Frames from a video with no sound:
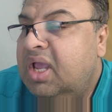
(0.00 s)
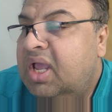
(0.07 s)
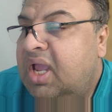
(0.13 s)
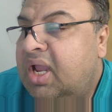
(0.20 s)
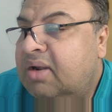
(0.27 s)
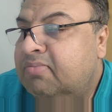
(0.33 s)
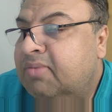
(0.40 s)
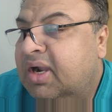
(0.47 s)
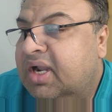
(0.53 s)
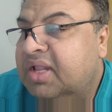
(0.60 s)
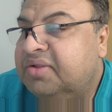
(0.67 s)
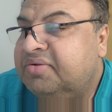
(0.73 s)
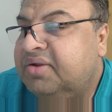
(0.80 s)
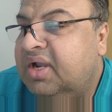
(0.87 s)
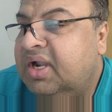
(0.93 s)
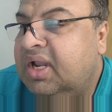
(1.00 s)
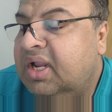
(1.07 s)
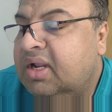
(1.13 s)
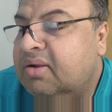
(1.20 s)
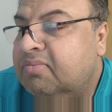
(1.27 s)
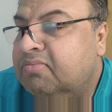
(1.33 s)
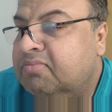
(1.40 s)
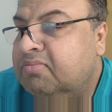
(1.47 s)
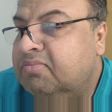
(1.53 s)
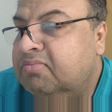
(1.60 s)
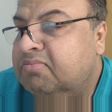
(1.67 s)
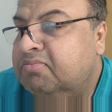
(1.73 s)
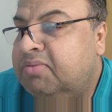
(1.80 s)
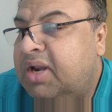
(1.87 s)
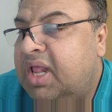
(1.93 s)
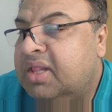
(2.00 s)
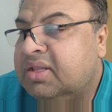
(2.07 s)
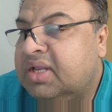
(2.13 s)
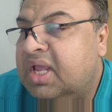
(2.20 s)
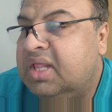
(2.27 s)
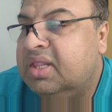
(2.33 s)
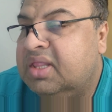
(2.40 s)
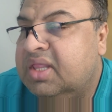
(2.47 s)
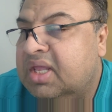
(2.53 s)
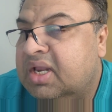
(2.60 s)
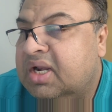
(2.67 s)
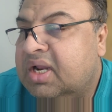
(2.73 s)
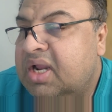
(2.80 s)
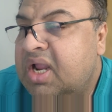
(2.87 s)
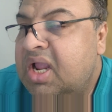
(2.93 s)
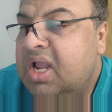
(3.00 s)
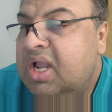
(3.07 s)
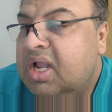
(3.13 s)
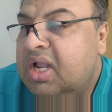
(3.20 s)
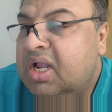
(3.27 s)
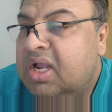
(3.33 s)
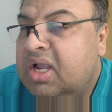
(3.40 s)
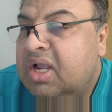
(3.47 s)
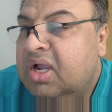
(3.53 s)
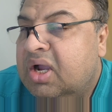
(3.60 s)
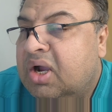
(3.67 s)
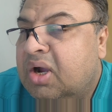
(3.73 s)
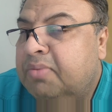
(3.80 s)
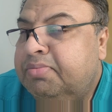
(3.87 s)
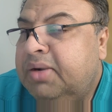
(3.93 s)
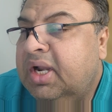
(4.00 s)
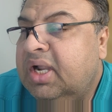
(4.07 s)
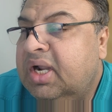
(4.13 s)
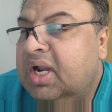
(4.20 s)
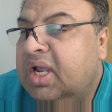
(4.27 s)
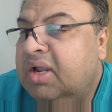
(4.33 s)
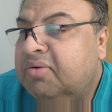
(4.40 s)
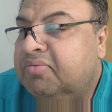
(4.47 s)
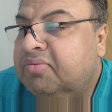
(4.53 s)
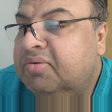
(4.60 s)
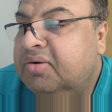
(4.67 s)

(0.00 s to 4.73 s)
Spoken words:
and metastatic breast cancer. Optic nerve